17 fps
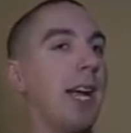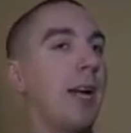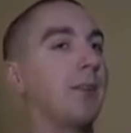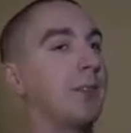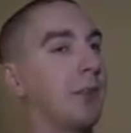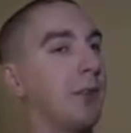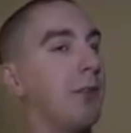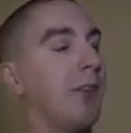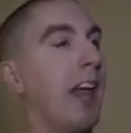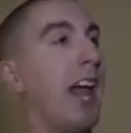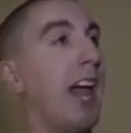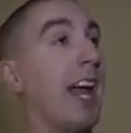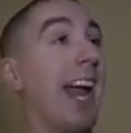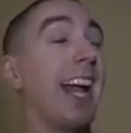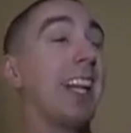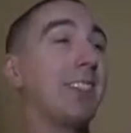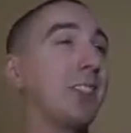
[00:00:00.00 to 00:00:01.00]
capture the
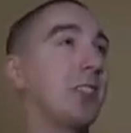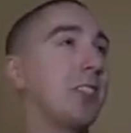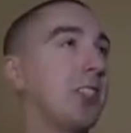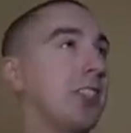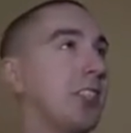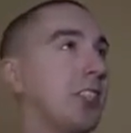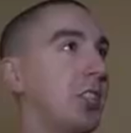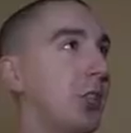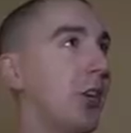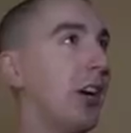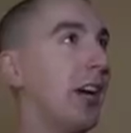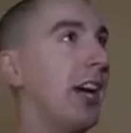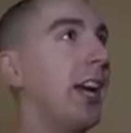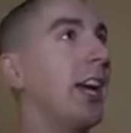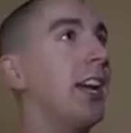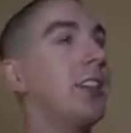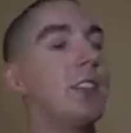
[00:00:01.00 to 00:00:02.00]
flag and search and destroy.